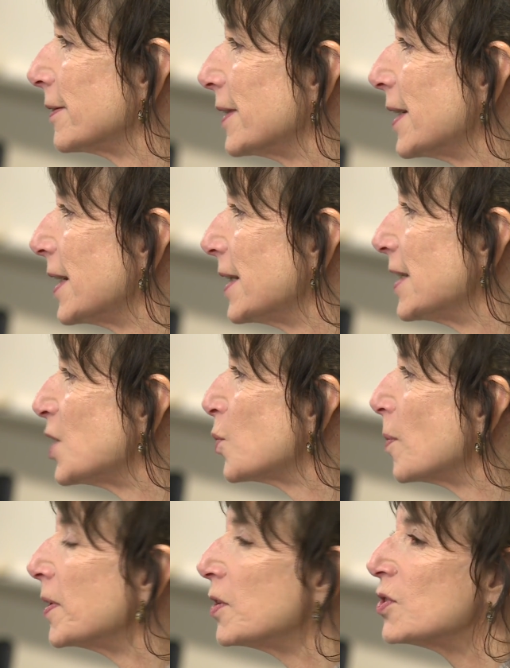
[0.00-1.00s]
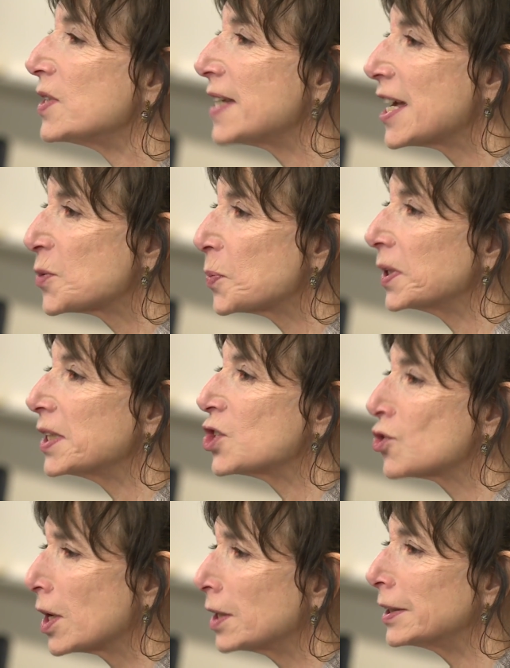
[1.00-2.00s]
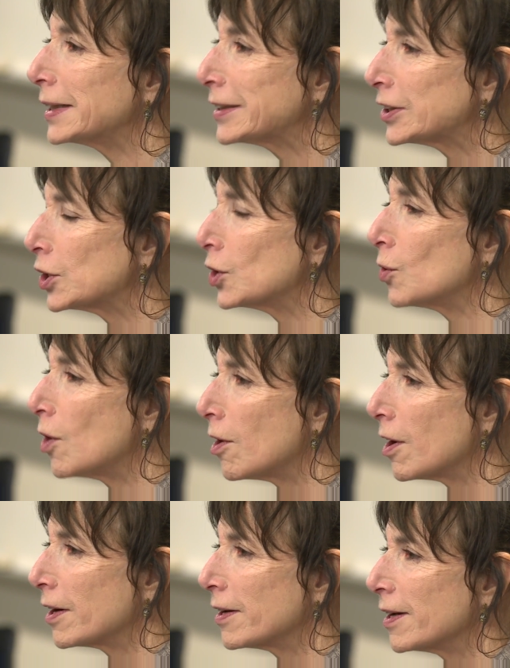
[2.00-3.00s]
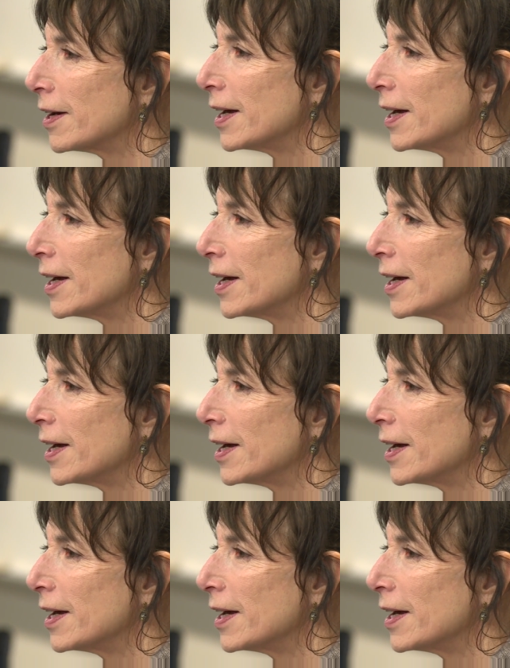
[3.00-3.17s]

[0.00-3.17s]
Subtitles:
Mm-hmm. This woman who's desperately struggling so hard